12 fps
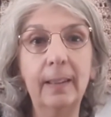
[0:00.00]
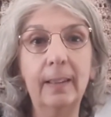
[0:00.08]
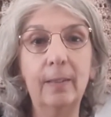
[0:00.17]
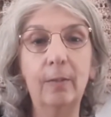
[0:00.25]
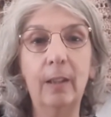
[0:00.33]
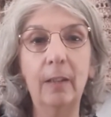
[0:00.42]

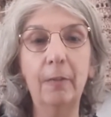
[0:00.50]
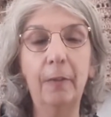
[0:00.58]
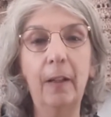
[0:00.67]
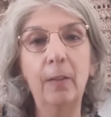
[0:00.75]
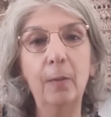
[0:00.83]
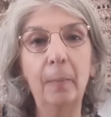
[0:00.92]
It's really
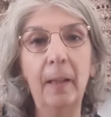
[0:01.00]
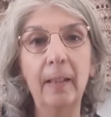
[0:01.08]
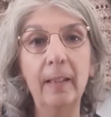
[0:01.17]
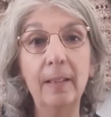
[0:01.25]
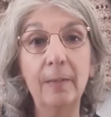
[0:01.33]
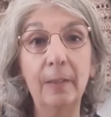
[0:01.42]
fun to
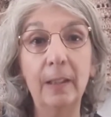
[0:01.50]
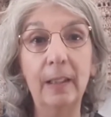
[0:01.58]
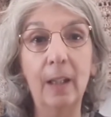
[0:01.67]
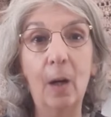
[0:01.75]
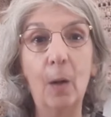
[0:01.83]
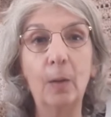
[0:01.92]
make these
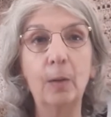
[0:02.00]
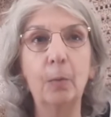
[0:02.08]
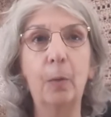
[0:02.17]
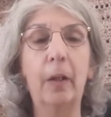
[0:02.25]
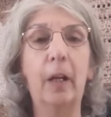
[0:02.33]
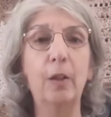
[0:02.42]
videos
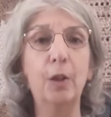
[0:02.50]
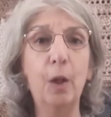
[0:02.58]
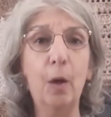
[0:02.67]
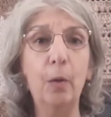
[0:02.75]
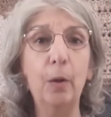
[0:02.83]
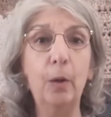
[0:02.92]
where I
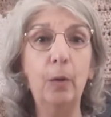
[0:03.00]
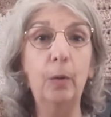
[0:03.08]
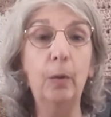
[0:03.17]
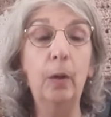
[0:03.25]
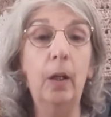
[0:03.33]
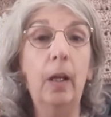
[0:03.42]
show
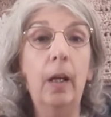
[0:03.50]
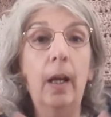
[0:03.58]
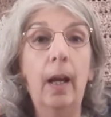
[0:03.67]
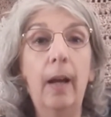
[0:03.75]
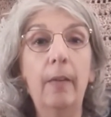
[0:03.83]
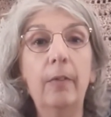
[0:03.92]
you
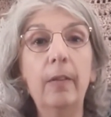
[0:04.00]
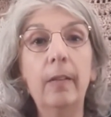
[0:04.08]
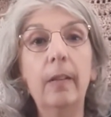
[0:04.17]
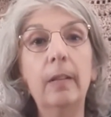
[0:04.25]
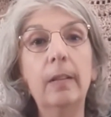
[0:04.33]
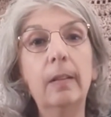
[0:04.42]

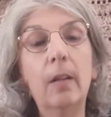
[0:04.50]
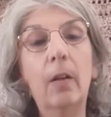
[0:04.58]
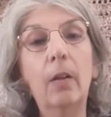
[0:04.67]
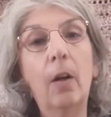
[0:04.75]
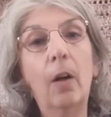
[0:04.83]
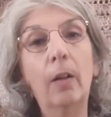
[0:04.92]
everything that's
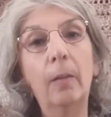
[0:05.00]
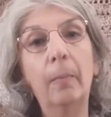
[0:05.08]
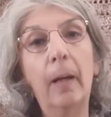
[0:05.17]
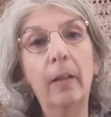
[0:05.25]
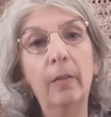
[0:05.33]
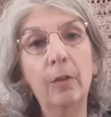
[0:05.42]
going on in
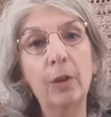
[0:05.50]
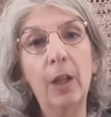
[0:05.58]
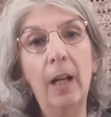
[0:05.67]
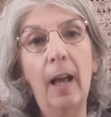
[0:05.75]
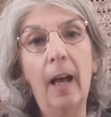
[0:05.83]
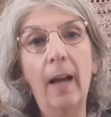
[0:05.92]
my
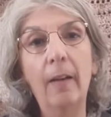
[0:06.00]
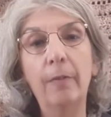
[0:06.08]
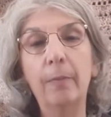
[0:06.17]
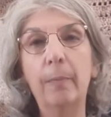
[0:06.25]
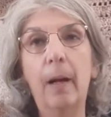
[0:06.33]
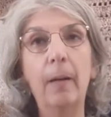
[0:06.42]
crochet life,
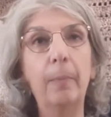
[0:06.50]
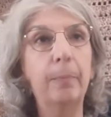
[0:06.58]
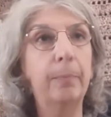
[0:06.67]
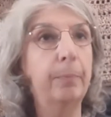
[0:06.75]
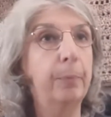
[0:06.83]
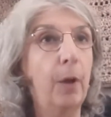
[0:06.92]
my
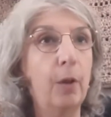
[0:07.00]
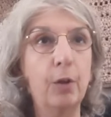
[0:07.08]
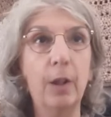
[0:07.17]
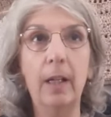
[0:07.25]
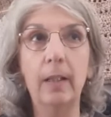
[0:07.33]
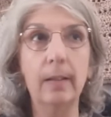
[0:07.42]

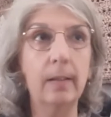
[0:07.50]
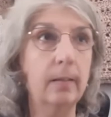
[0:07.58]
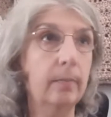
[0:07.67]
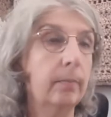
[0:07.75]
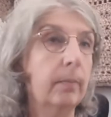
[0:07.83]
projects